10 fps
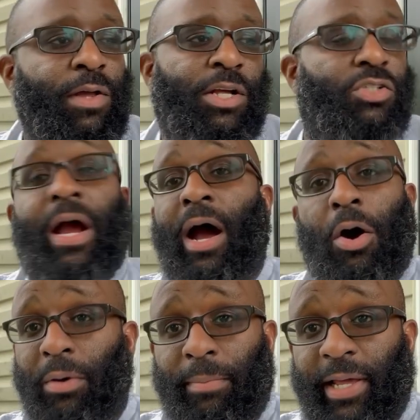Try
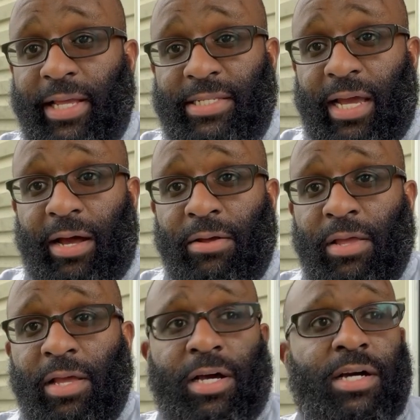all the blades out
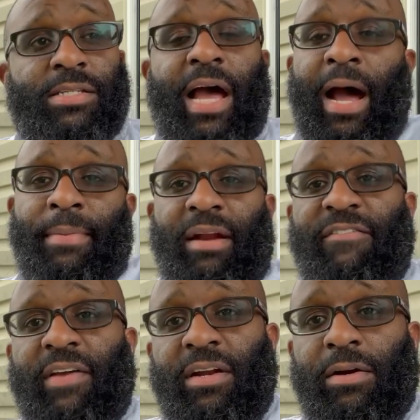because I'm not a
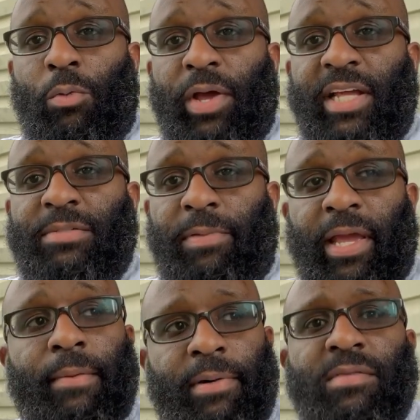fan of the wedge
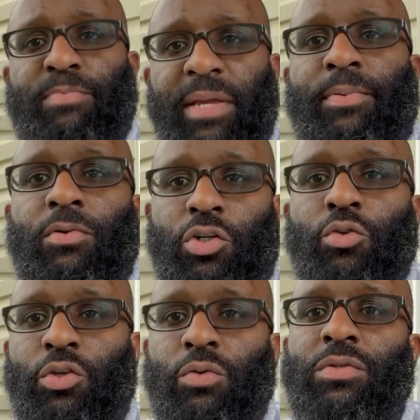blade, but people do
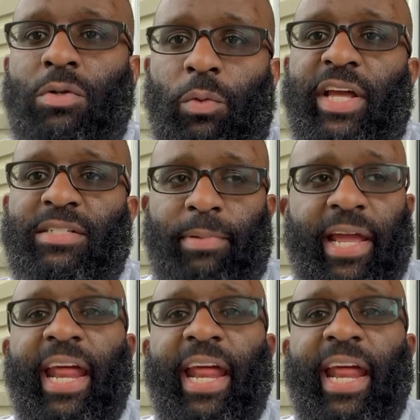use the wedge blade.